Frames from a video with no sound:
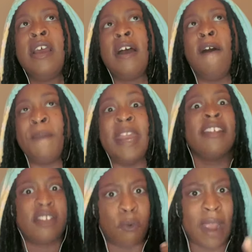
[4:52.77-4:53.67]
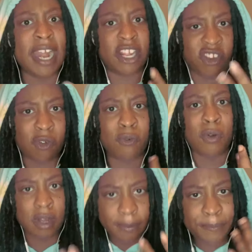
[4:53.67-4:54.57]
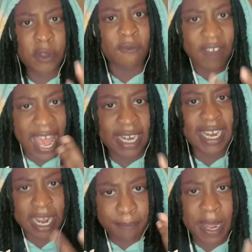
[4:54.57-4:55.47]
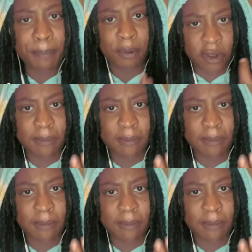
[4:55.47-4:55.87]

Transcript: and it's the way that you you validate people.